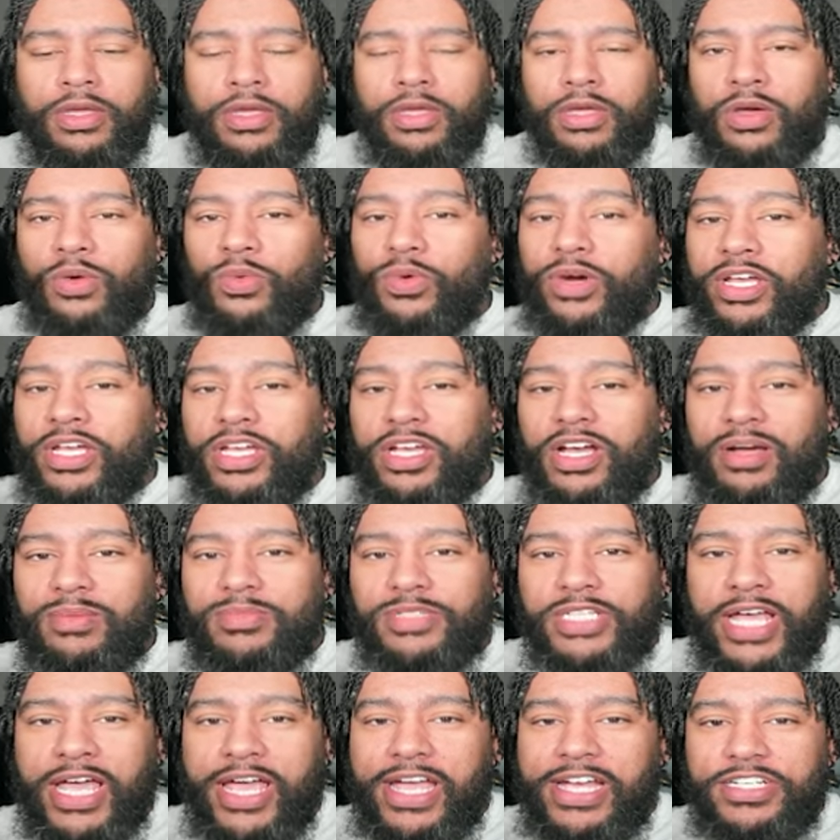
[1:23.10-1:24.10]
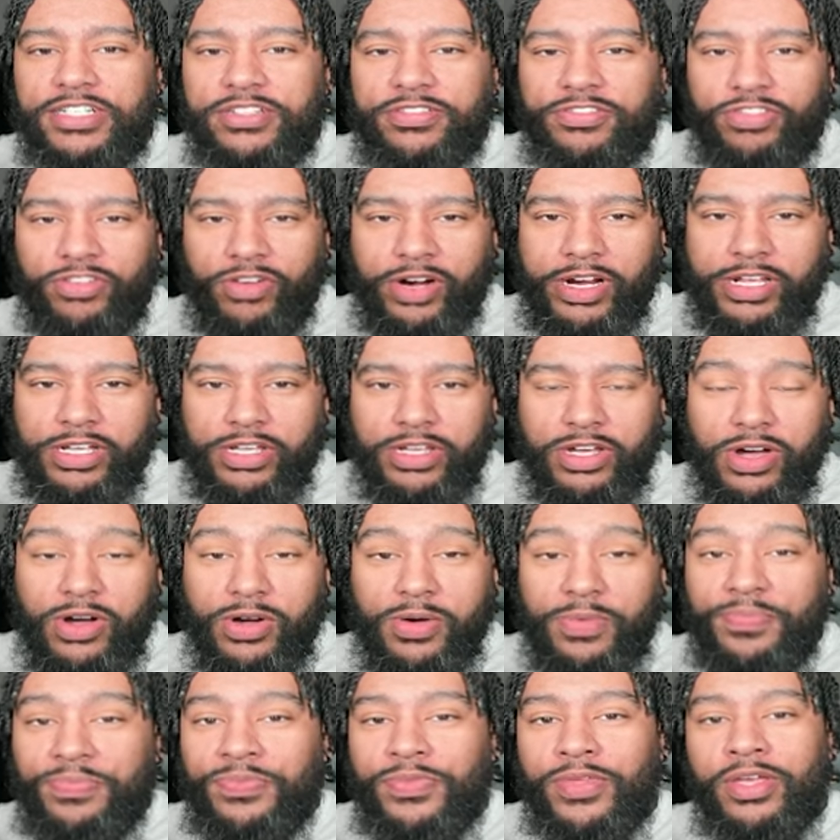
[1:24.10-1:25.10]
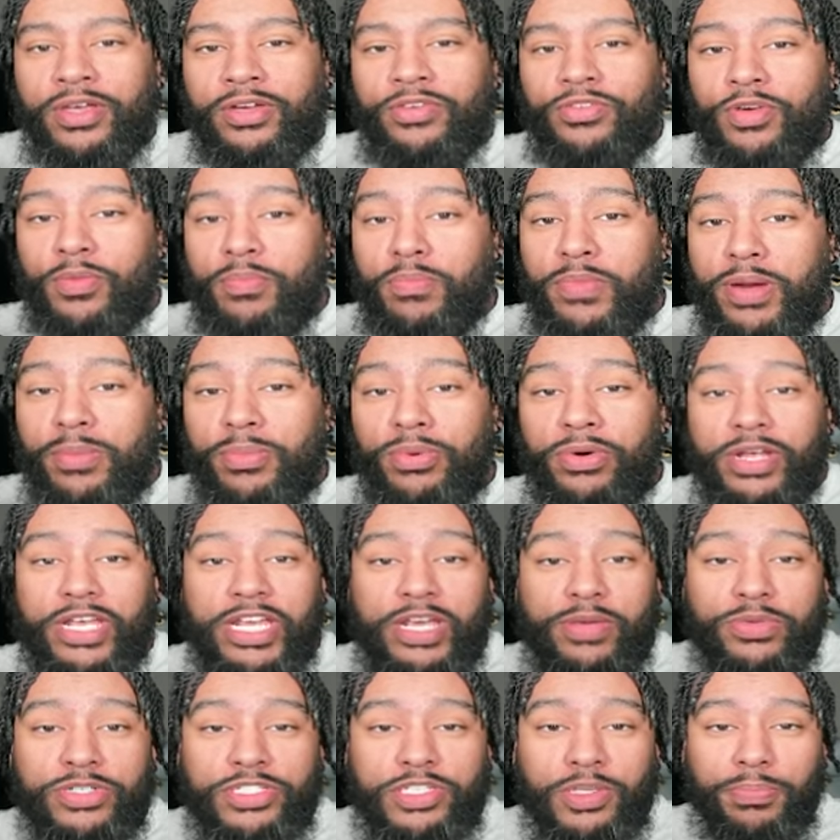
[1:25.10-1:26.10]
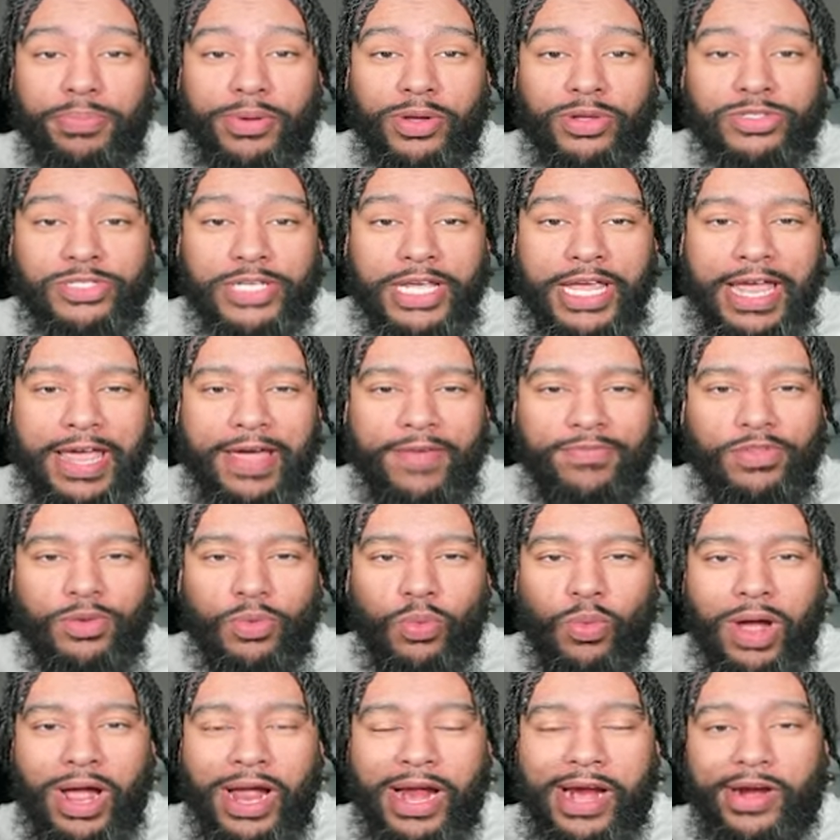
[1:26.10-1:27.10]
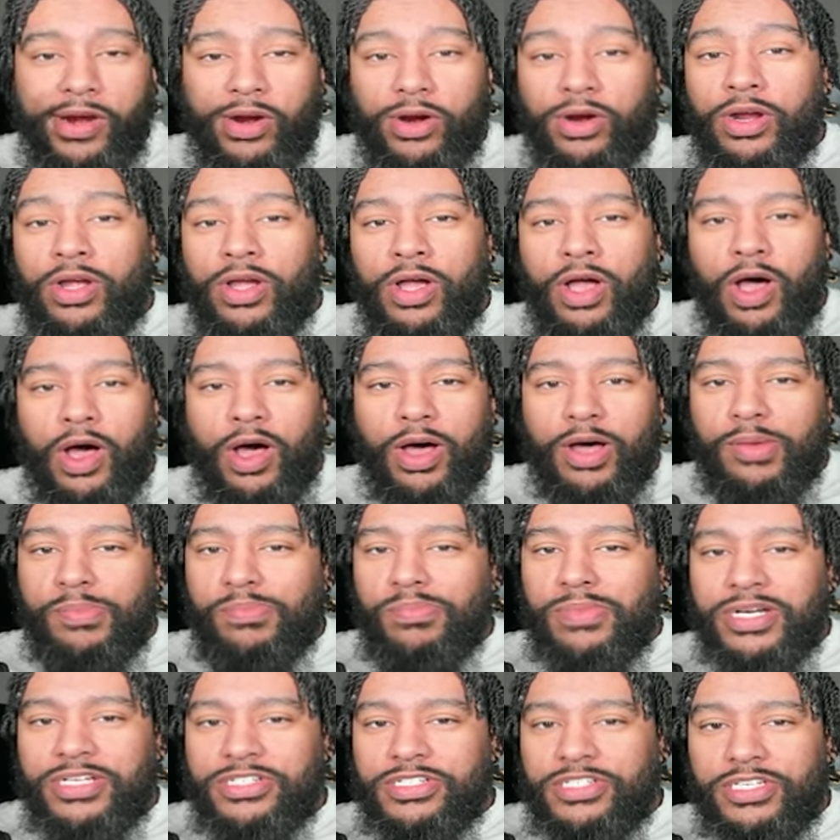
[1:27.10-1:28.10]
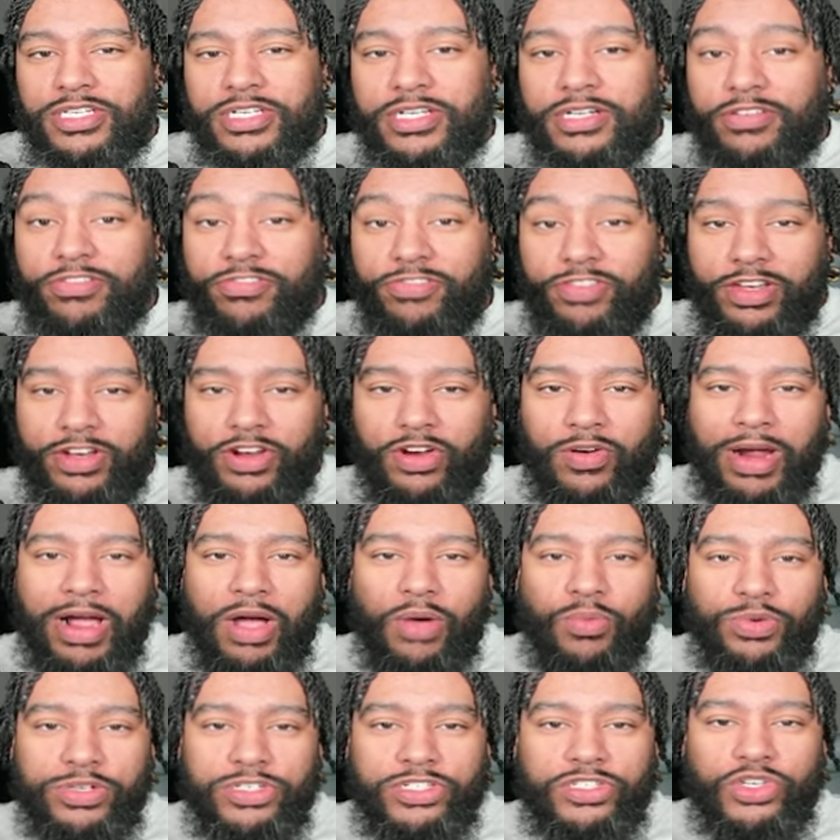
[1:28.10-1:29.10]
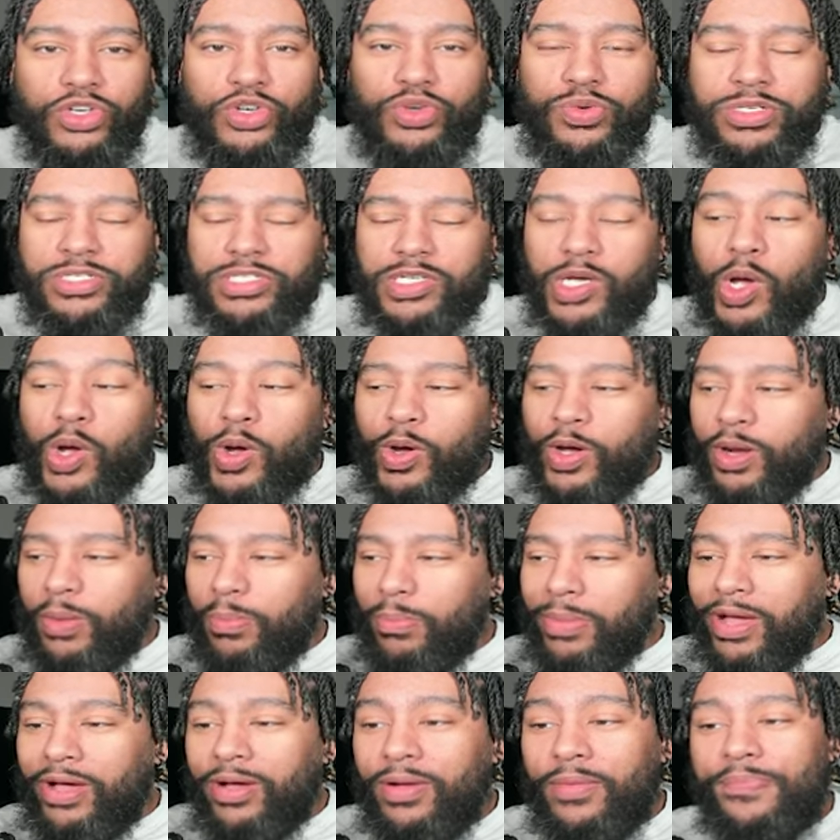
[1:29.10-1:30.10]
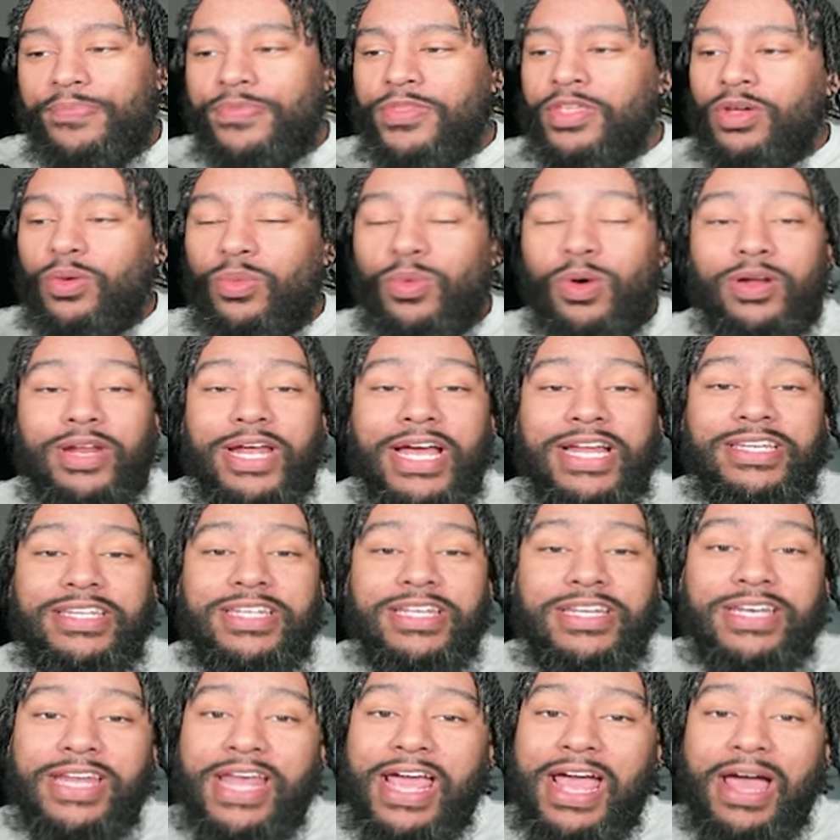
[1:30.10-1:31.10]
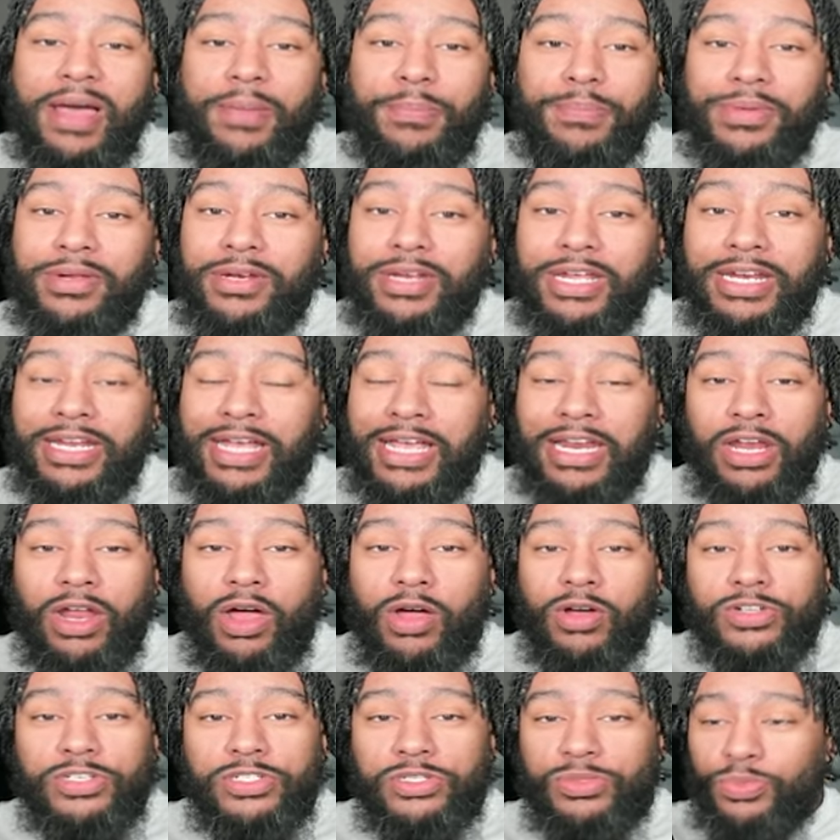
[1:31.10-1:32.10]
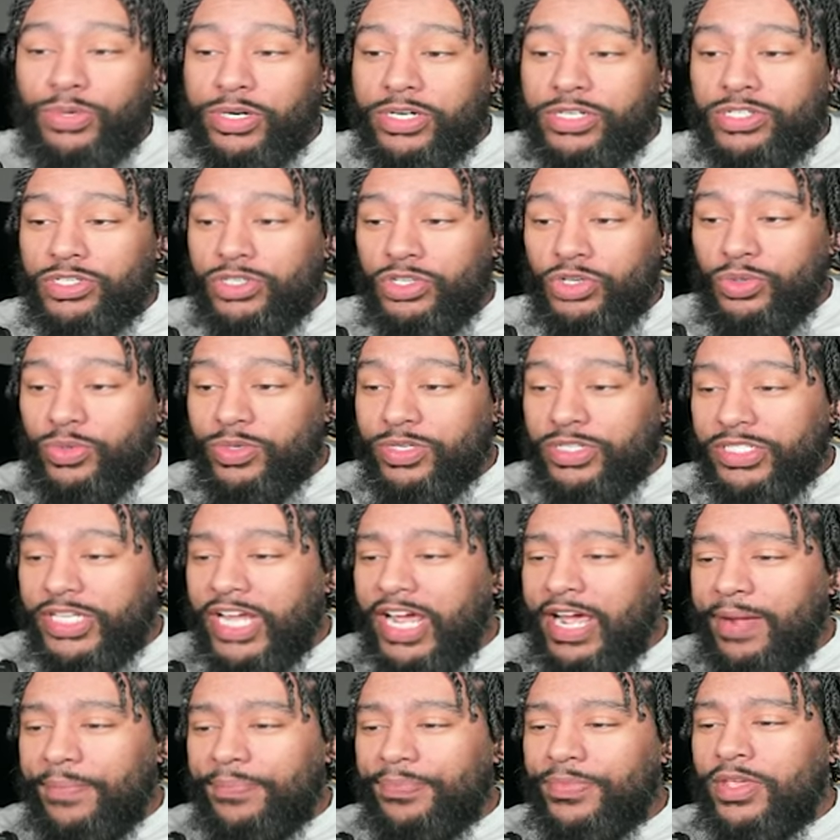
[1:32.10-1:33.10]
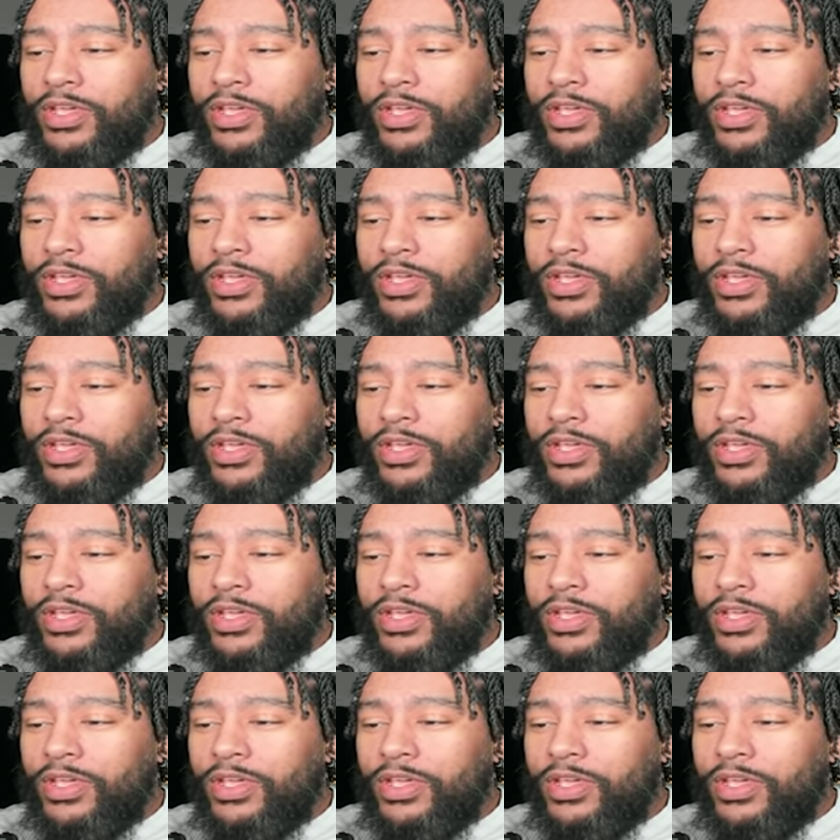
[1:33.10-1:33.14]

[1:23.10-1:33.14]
When it comes to Agent Franco, remember, he was supposed to have the wire on Muncie to figure out what Stu was talking about. Well, that didn't happen, and they lost where Stu was at.